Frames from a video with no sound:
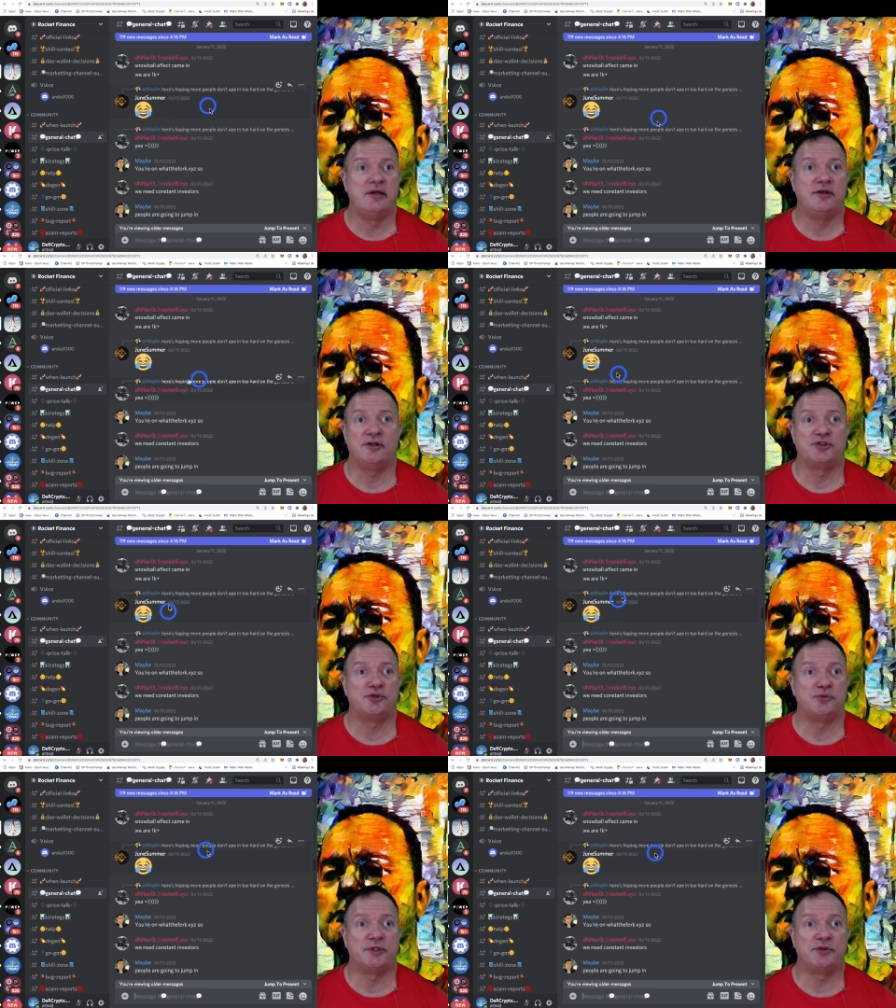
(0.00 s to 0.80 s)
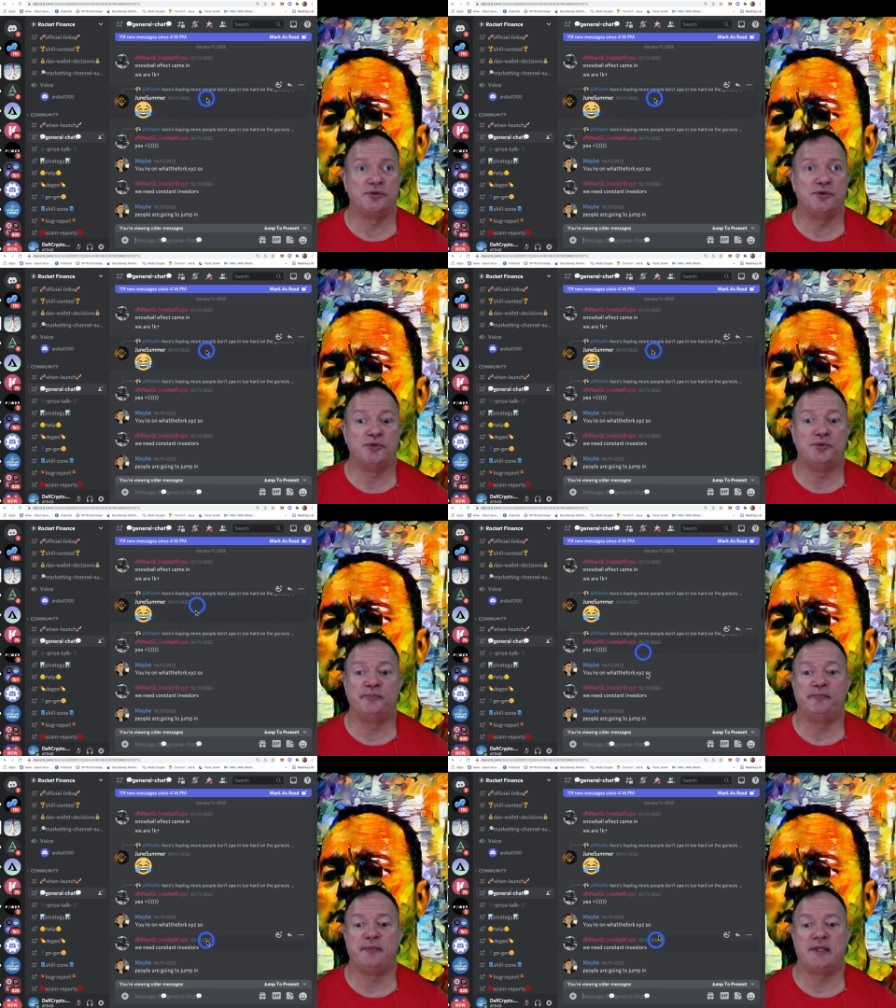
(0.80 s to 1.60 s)
not sure what to do,
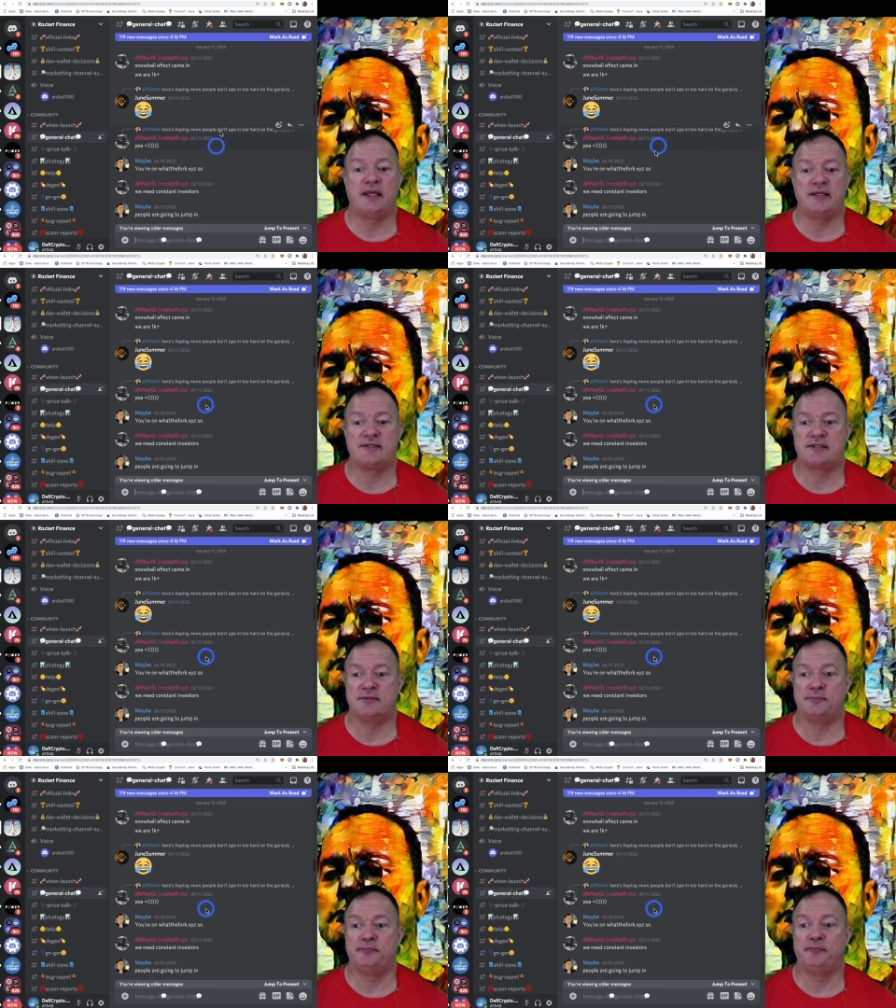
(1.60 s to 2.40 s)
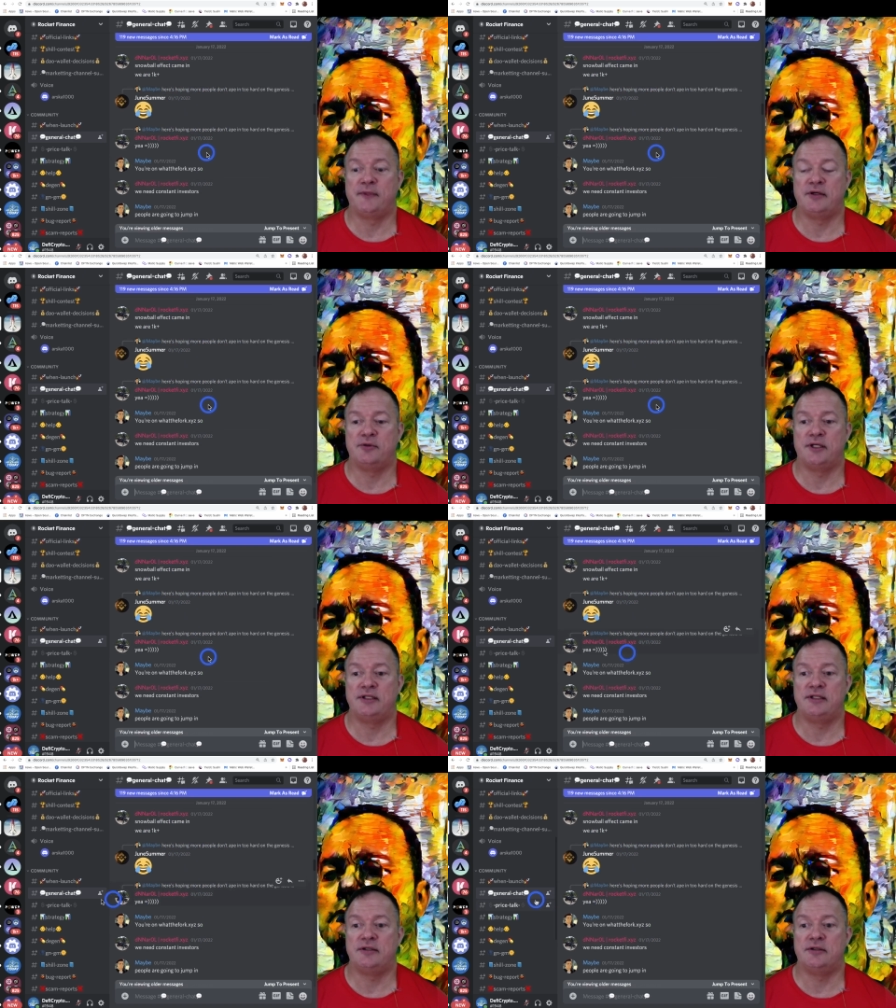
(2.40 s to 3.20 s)
ask them. They're right
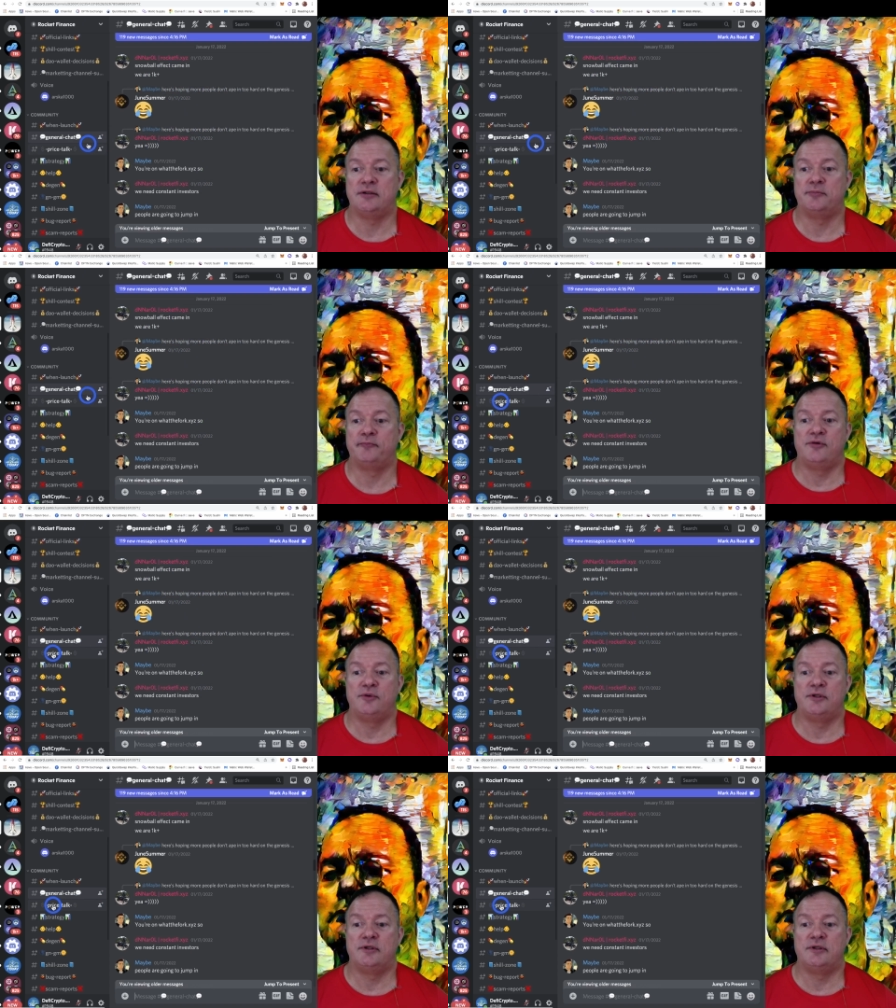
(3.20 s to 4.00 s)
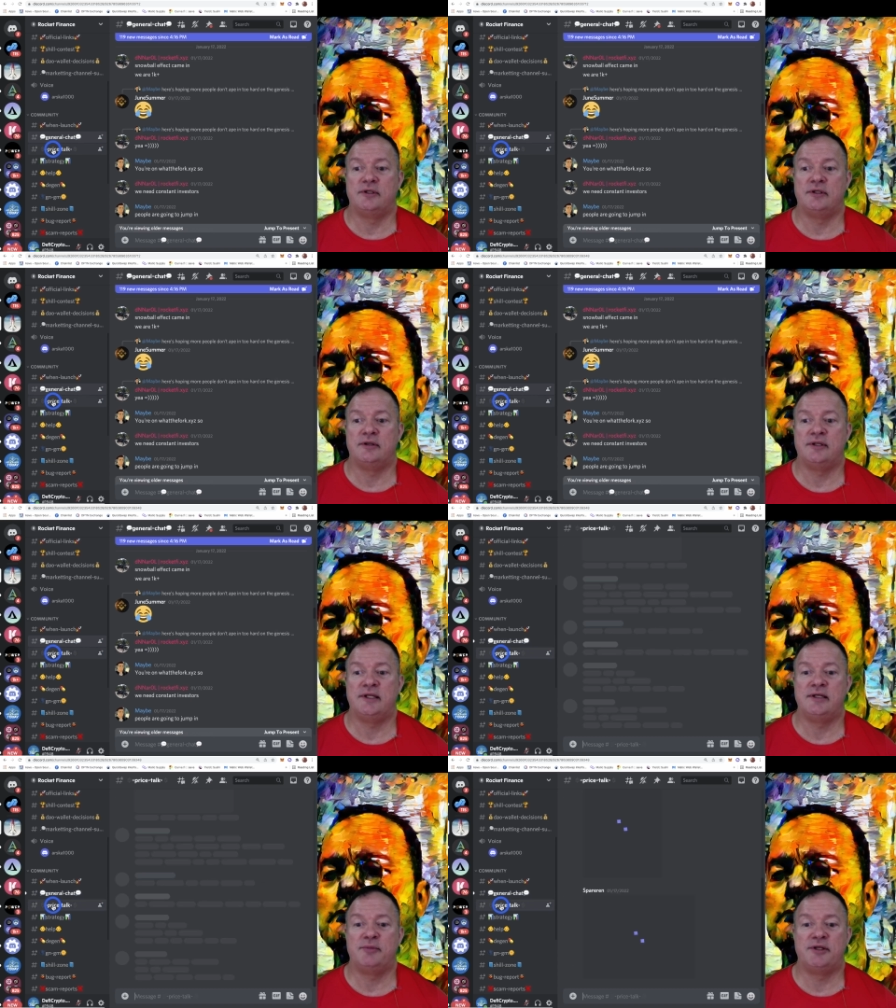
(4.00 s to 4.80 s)
here. If you want to
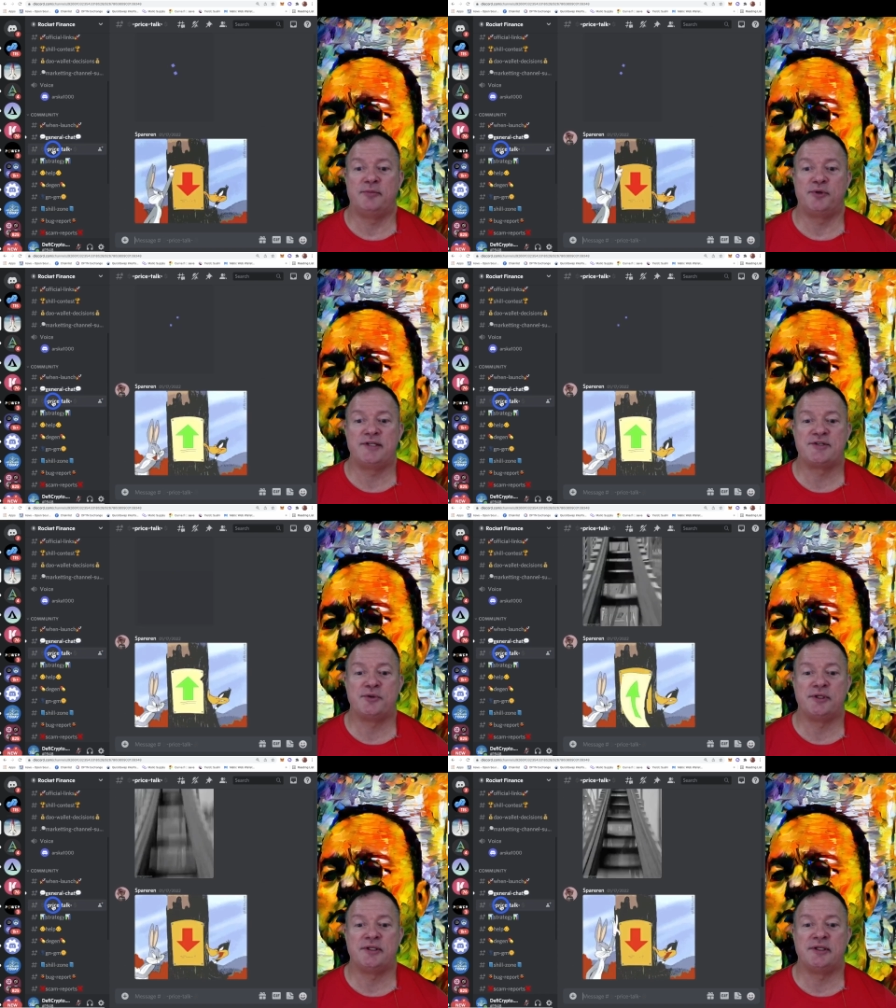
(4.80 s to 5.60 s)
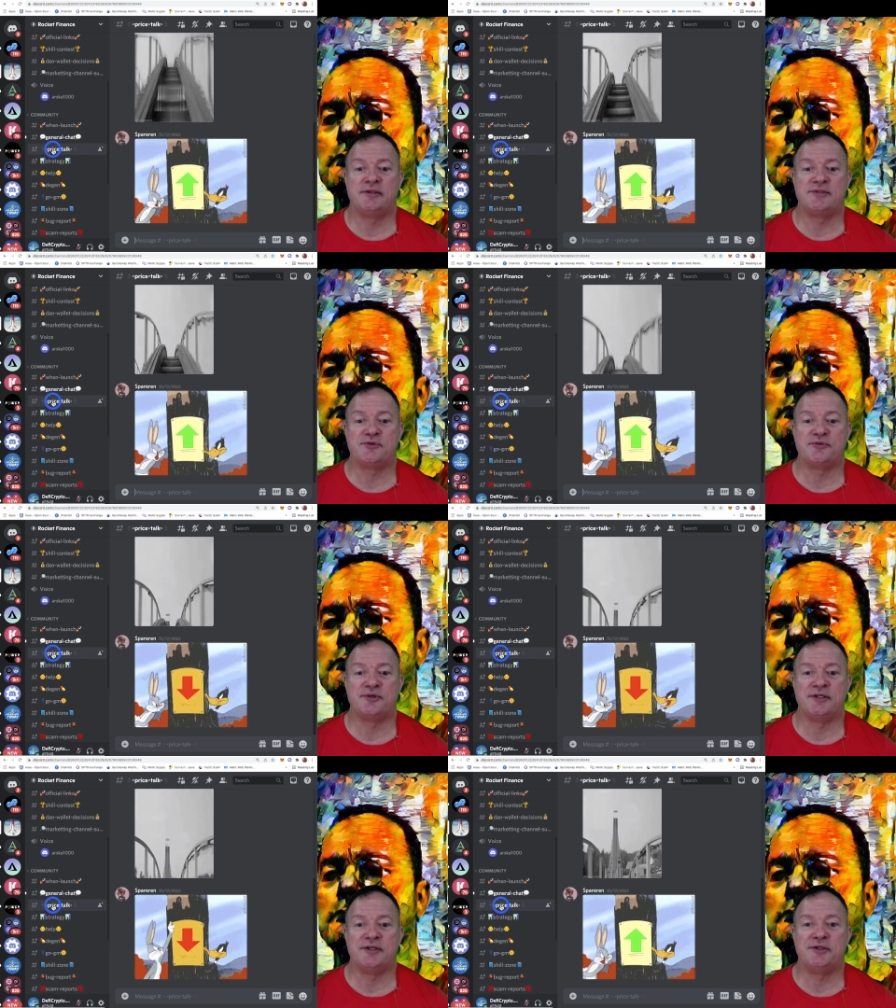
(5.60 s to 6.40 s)
yell about the price going down, it's over
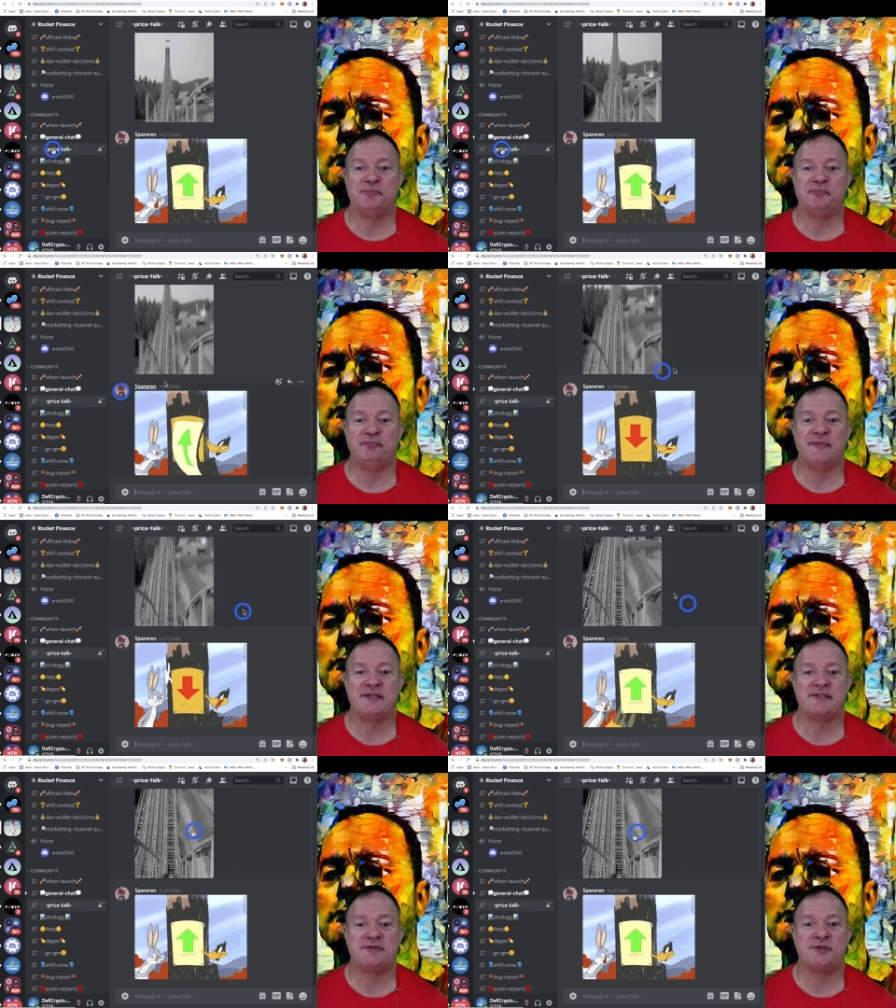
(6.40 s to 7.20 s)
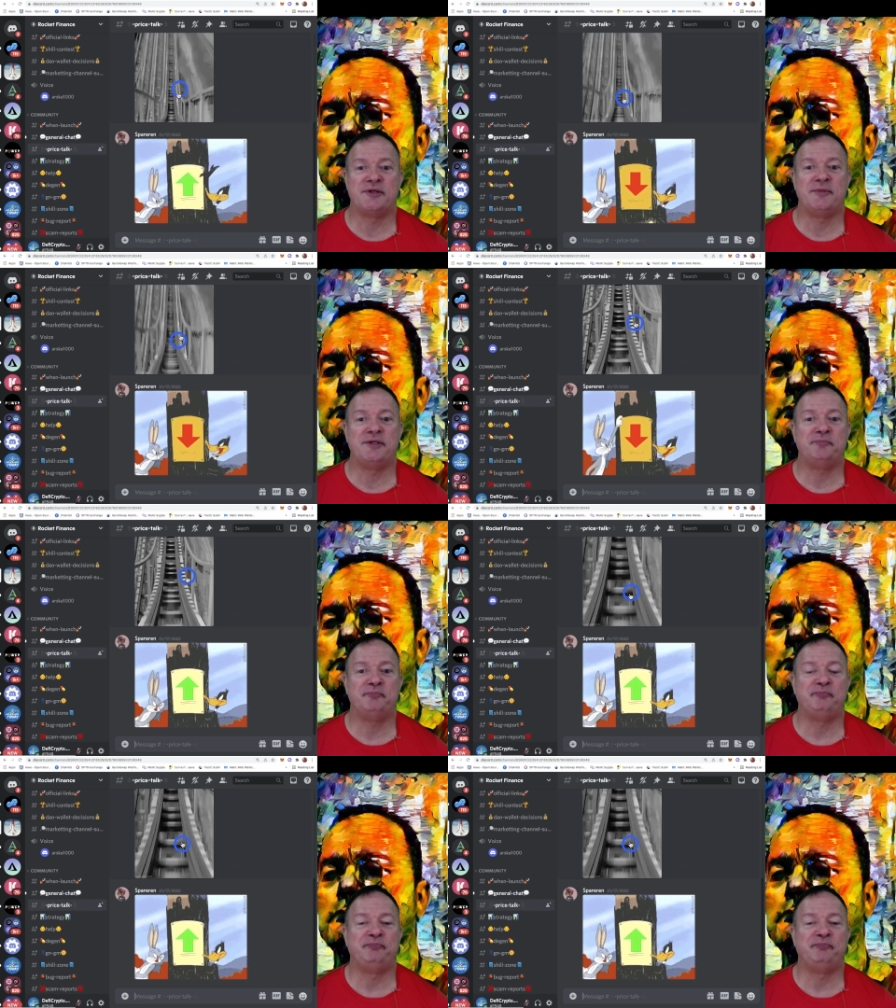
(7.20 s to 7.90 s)
here. See what I mean?